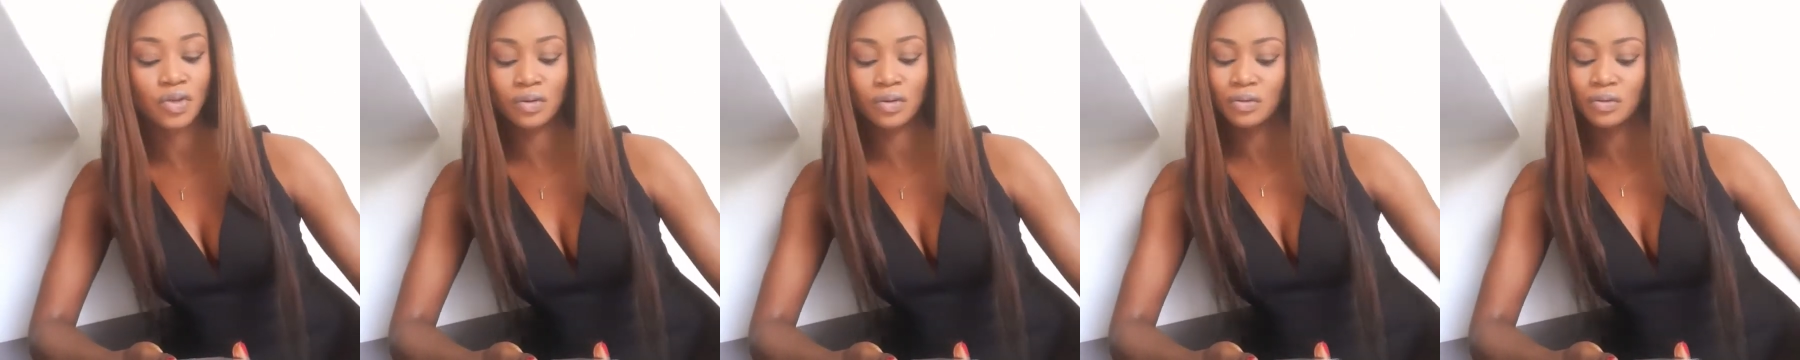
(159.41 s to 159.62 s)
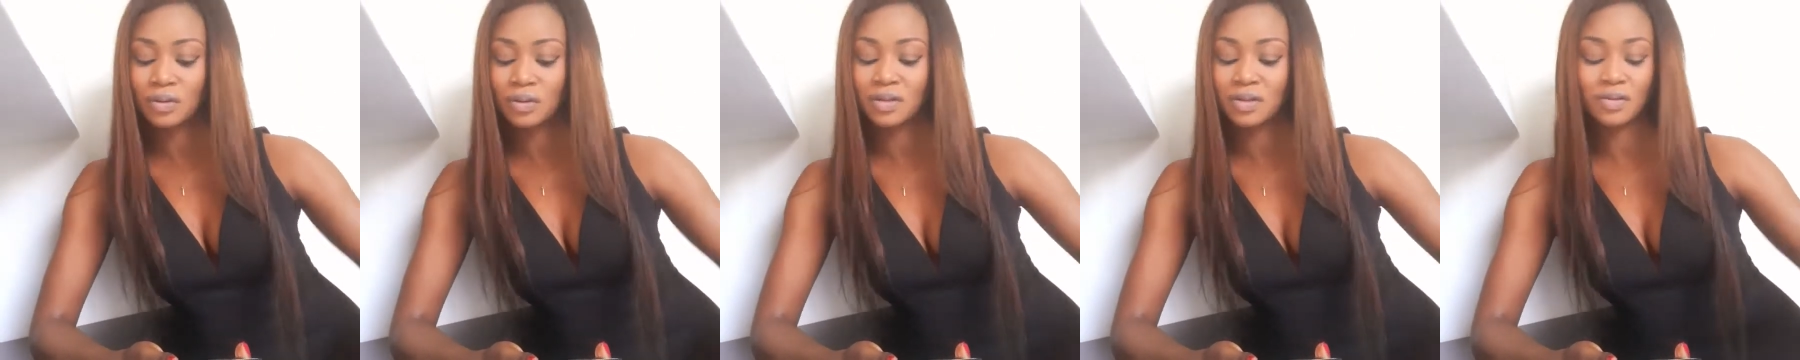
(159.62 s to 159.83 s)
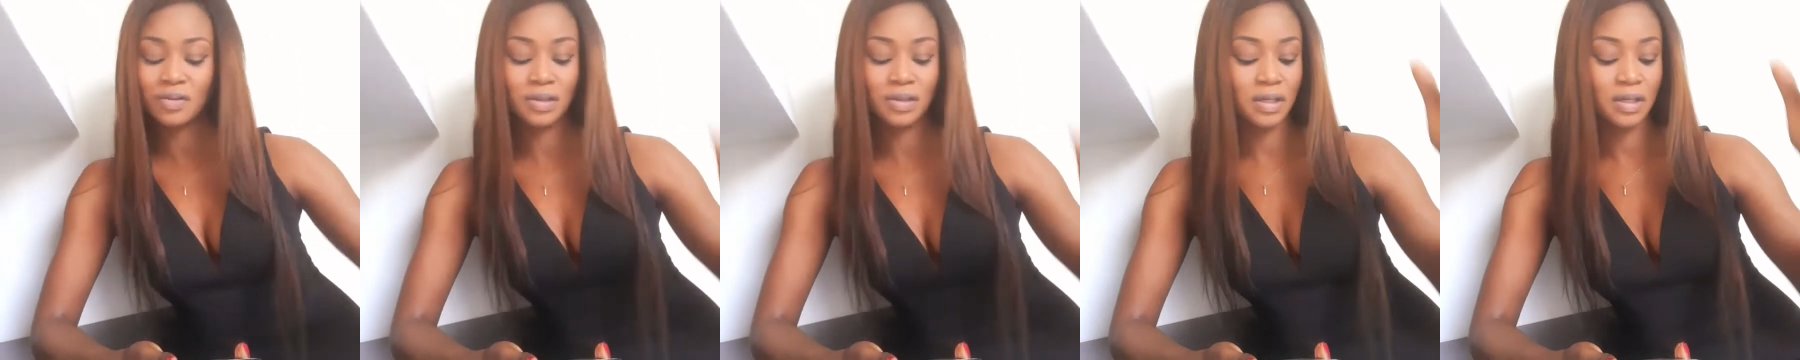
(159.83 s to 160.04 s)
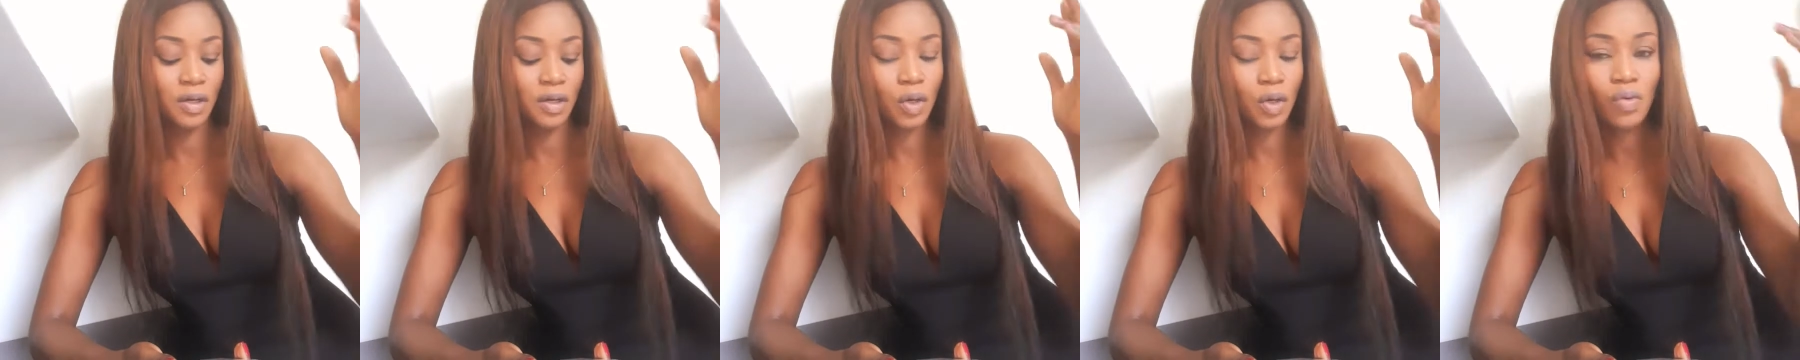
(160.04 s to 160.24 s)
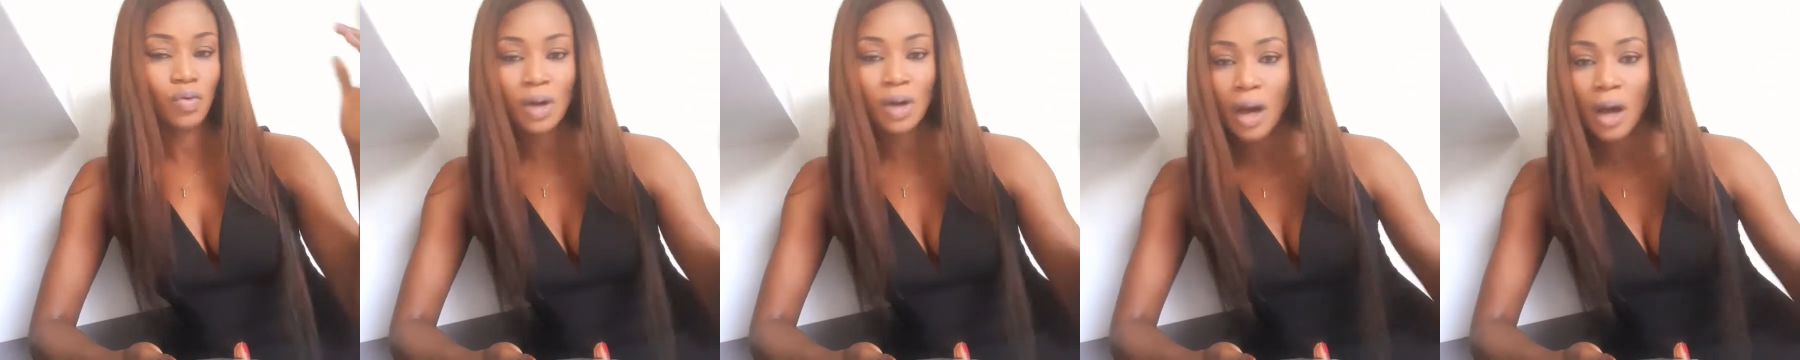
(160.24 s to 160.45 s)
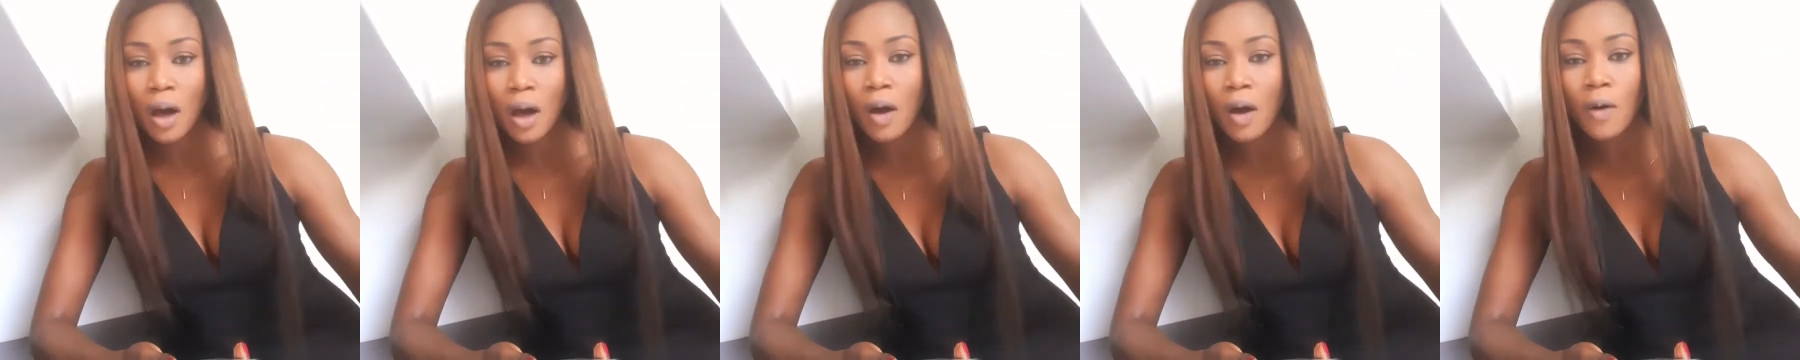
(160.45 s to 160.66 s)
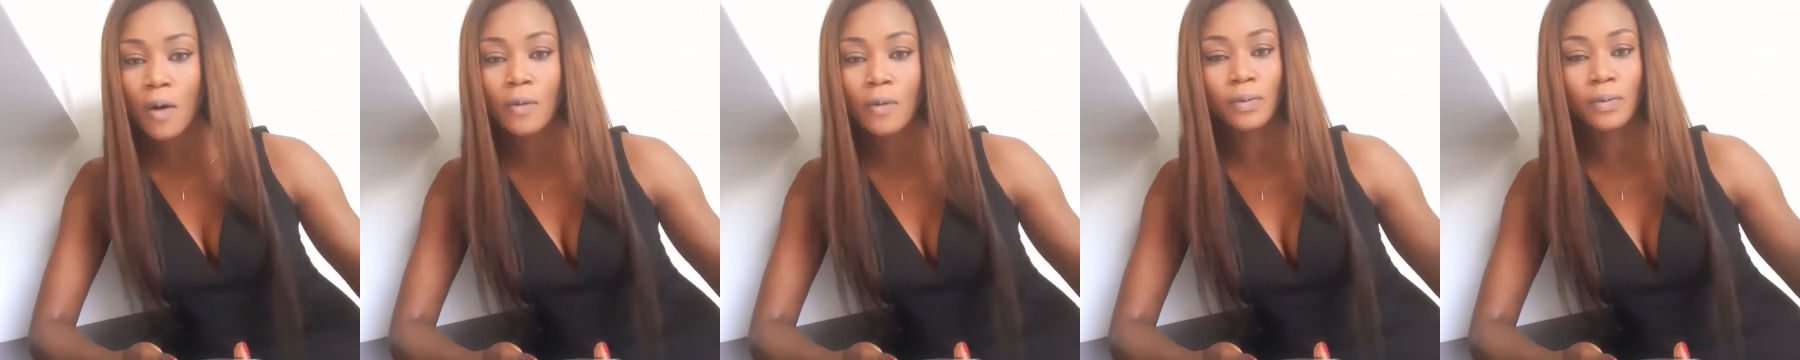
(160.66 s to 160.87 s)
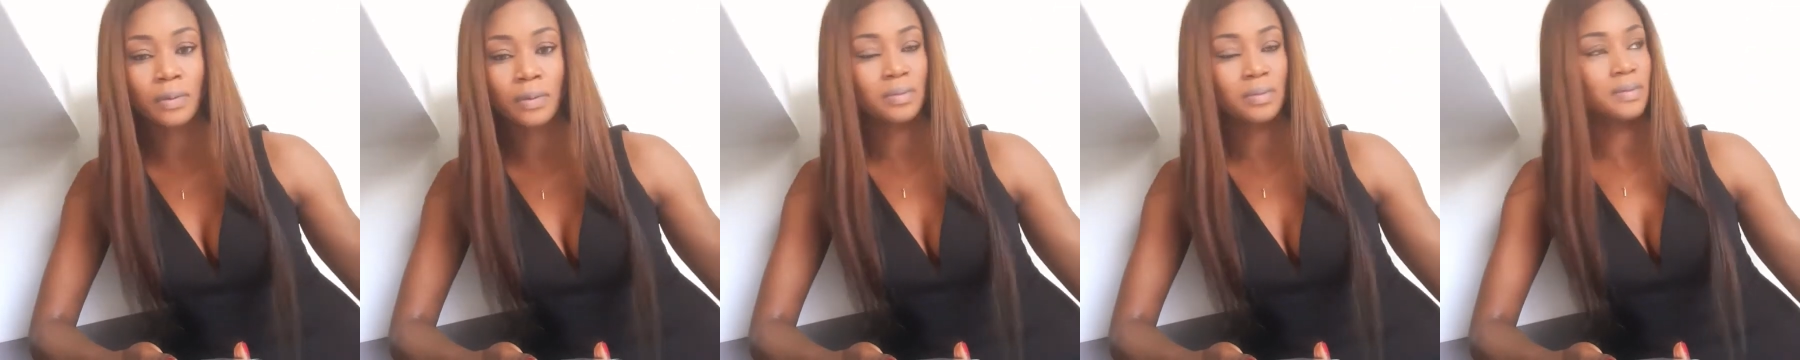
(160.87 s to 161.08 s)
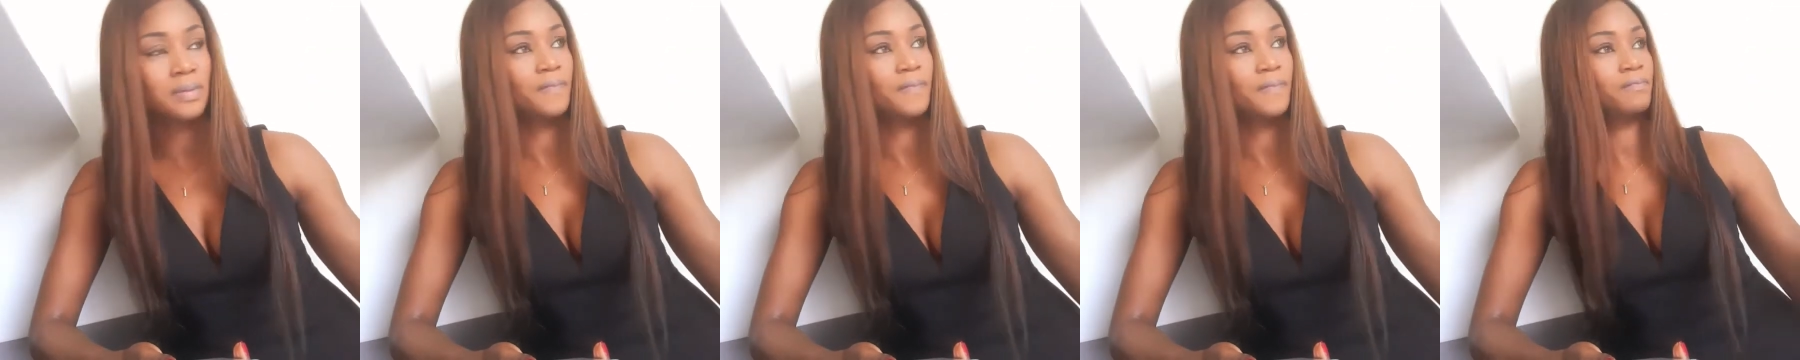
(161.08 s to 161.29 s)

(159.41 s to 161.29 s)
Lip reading: and just Google.